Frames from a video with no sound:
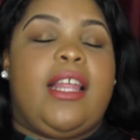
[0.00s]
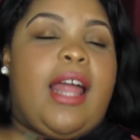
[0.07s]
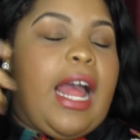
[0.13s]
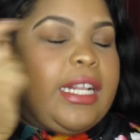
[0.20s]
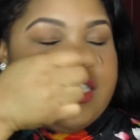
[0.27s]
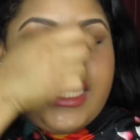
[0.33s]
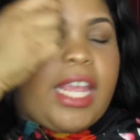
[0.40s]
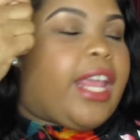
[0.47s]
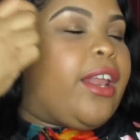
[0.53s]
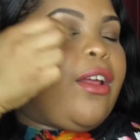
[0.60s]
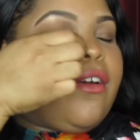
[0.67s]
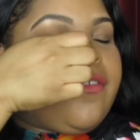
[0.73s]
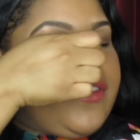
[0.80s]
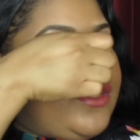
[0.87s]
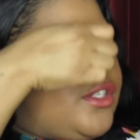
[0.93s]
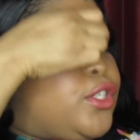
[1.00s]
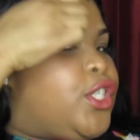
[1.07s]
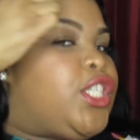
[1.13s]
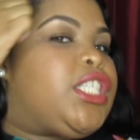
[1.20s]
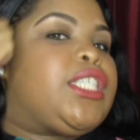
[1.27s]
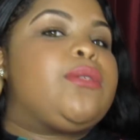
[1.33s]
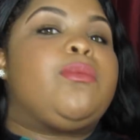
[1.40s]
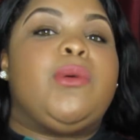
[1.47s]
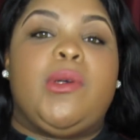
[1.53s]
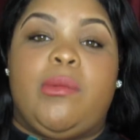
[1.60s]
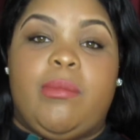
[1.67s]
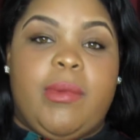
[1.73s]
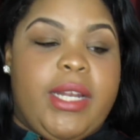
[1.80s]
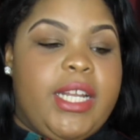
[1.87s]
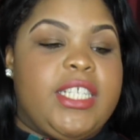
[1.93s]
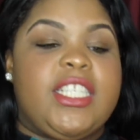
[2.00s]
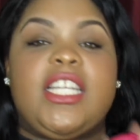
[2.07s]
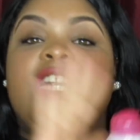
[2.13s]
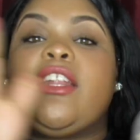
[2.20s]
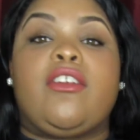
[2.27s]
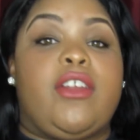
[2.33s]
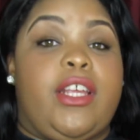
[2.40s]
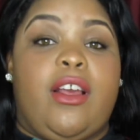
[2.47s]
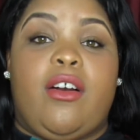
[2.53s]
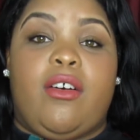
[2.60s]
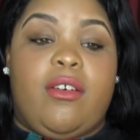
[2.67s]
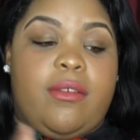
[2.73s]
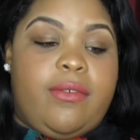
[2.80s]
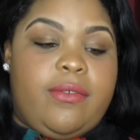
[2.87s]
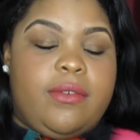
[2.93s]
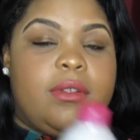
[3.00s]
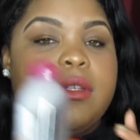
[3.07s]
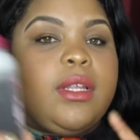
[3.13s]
I take it off and you just swoop and it's literally off.